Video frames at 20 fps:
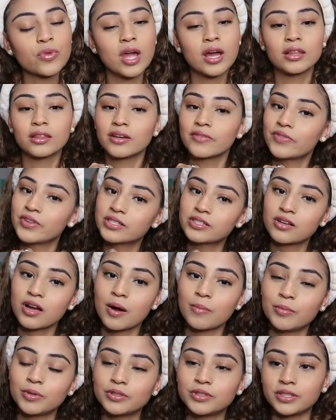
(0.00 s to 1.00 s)
I love this
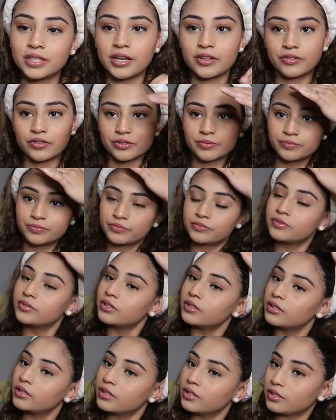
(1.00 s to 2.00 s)
combo together.
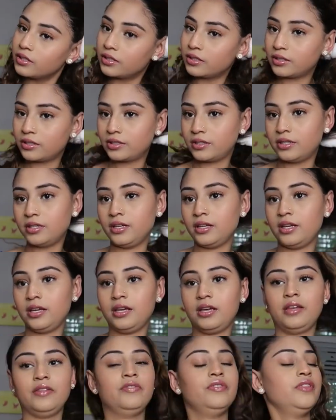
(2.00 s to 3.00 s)

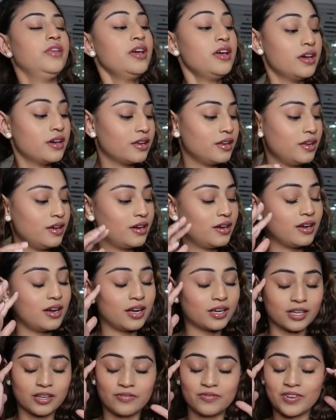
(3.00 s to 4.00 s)
And then
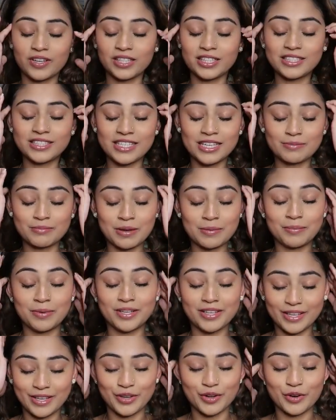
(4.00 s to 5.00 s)
I can finally take my
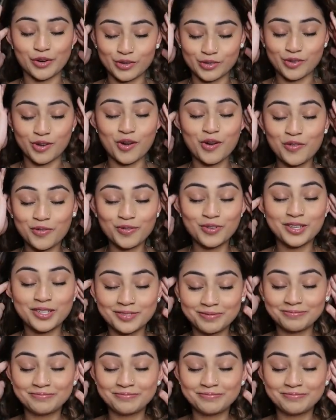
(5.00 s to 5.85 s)
bunny ears off.